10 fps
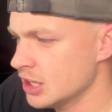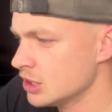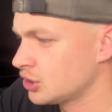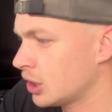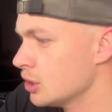
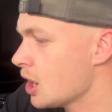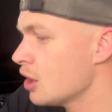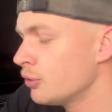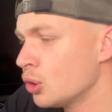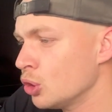So
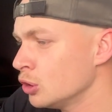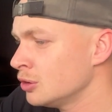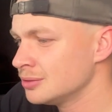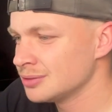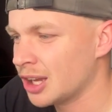
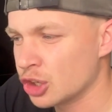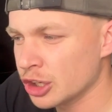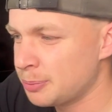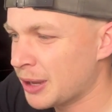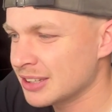overall, I
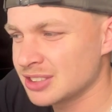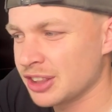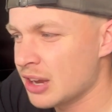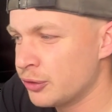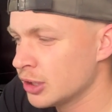gotta back South
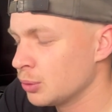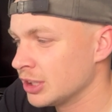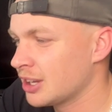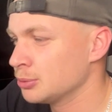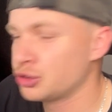Africa when
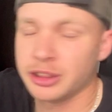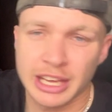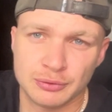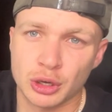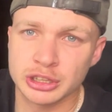it comes to the
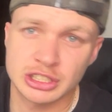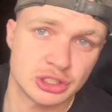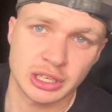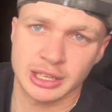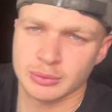
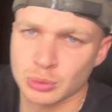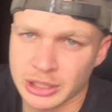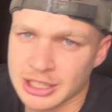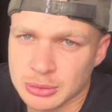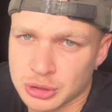advantage, when
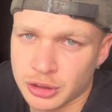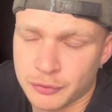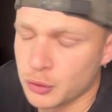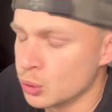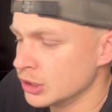it comes to the
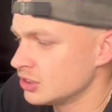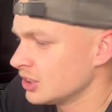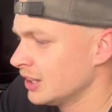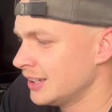forwards.